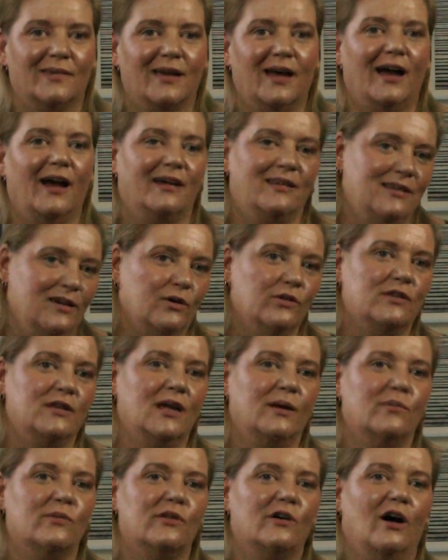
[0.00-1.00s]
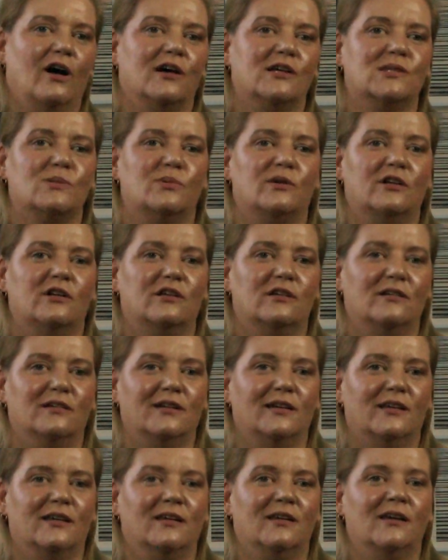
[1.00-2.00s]
I'd know the name of the hospital
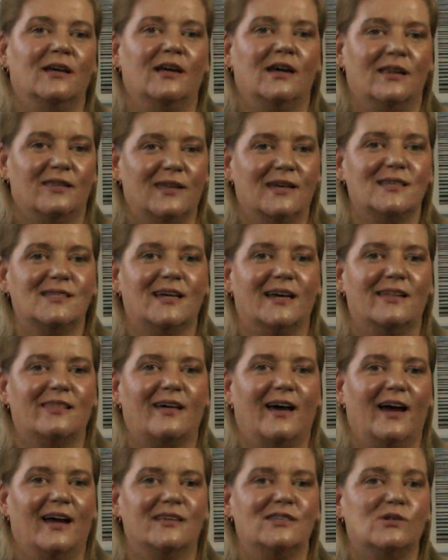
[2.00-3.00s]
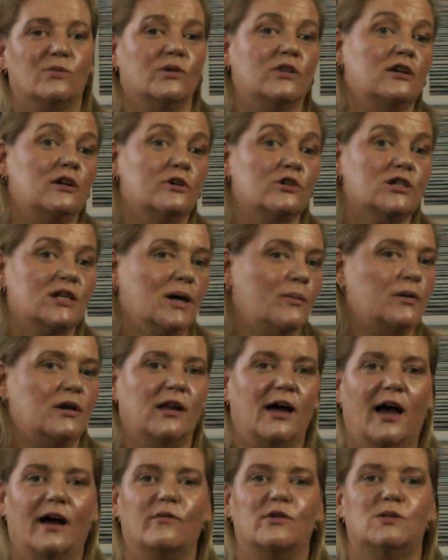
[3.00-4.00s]
and things like that. So when the nurse came in,
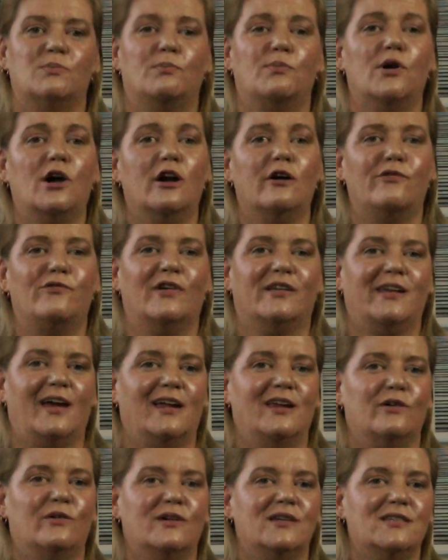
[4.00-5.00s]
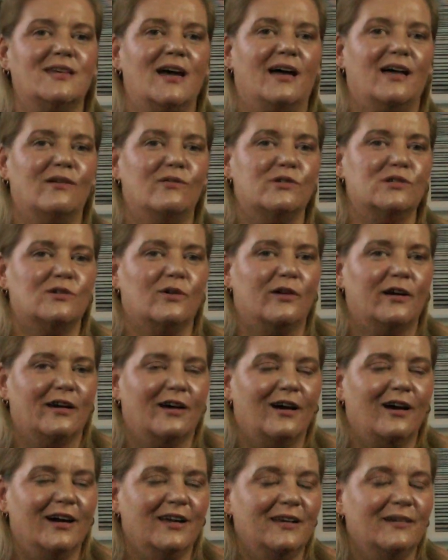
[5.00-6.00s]
I was perfect. I knew exactly what was going
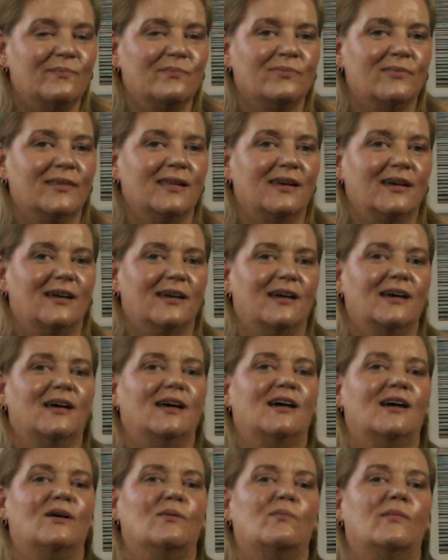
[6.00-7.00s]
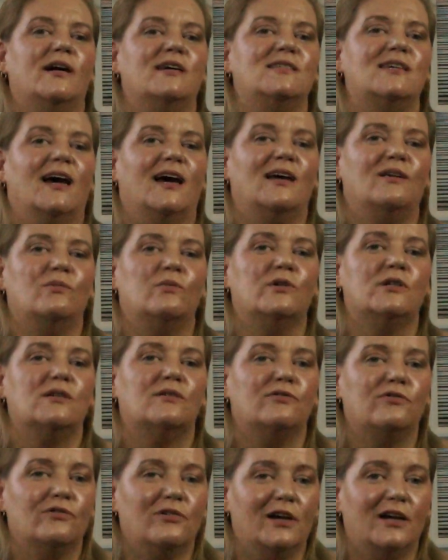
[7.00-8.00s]
on. My dad was
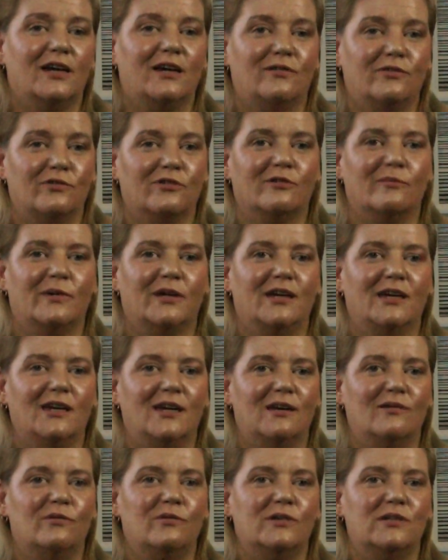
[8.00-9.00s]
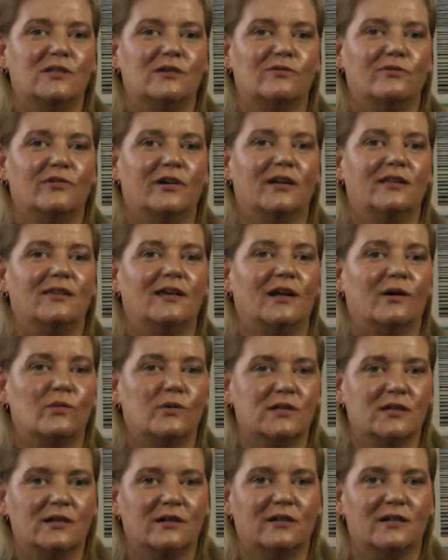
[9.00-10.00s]
afraid for me. He was afraid that I
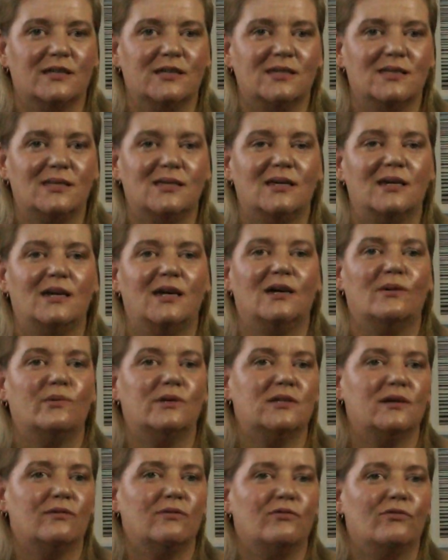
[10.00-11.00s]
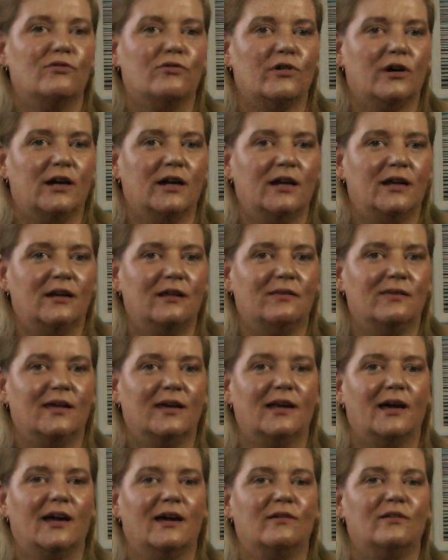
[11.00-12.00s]
wasn't going to see. He was afraid
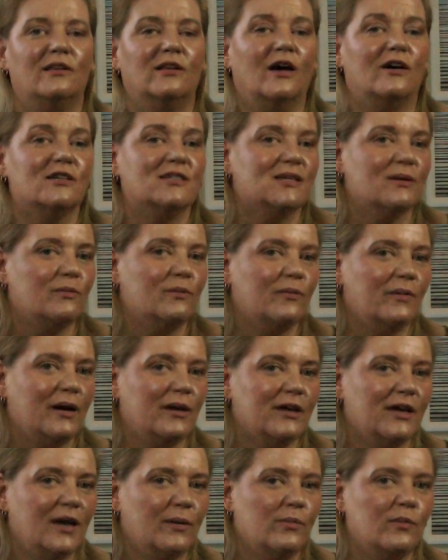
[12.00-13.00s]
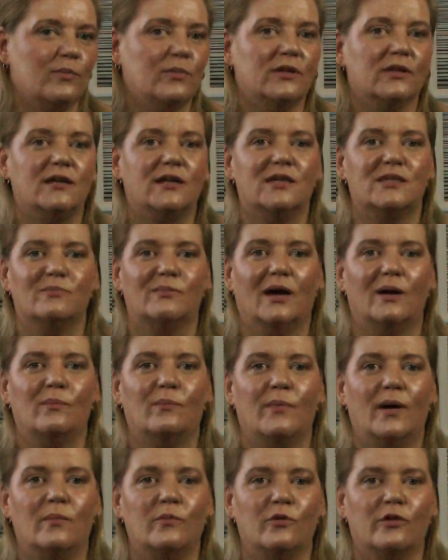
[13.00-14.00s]
that I had lost some of my capabilities and my
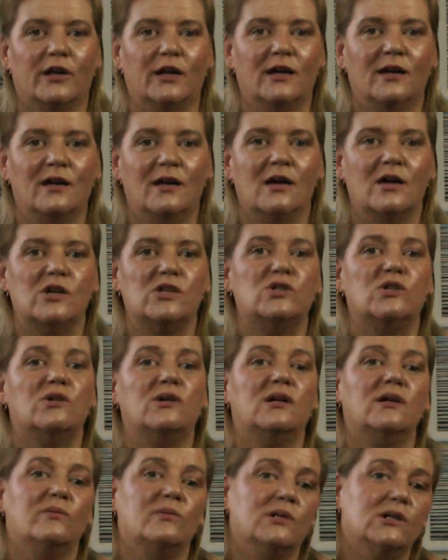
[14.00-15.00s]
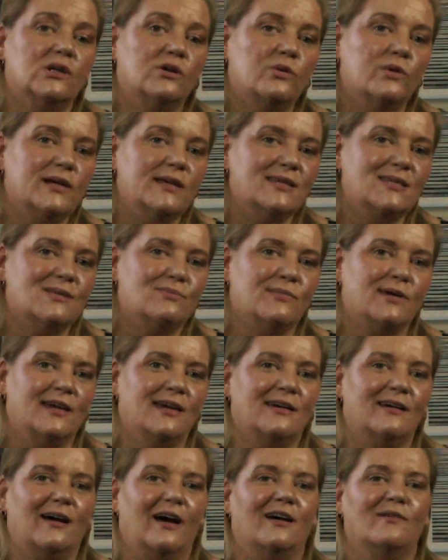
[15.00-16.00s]
memory. So he would quiz
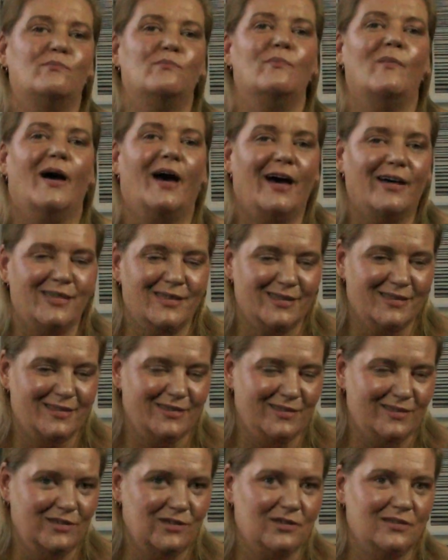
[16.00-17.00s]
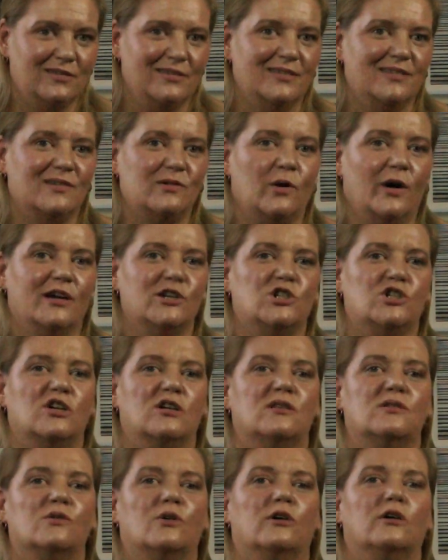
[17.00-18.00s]
me on math
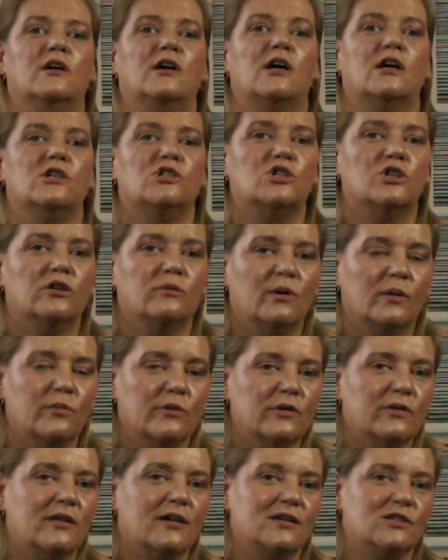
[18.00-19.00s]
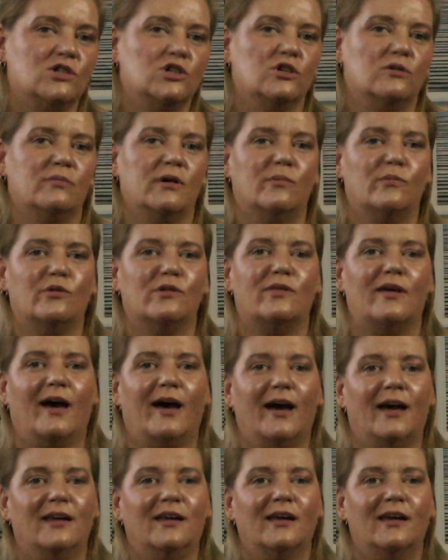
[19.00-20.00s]
questions or, do you remember this? Do you remember
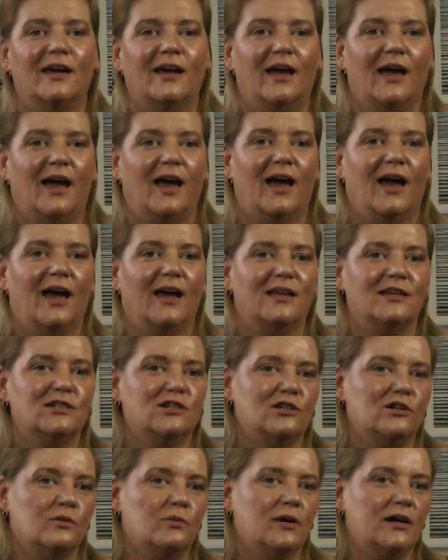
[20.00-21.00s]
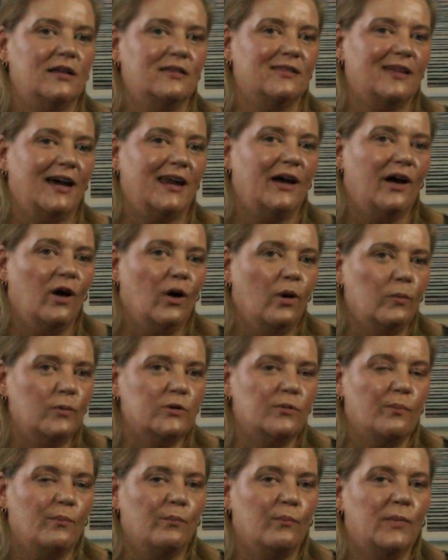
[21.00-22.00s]
that? And you know what? That
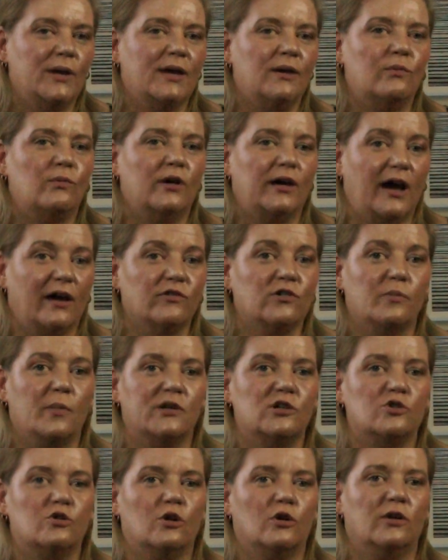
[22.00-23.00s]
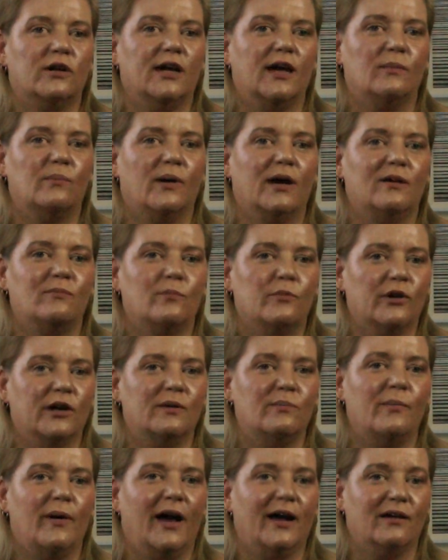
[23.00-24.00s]
helped me, after my stroke, get my
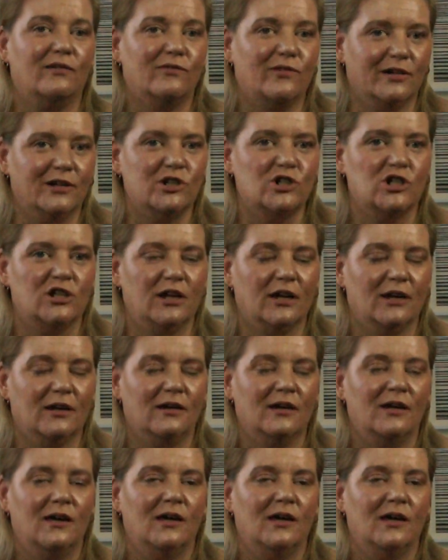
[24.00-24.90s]
brain back functioning.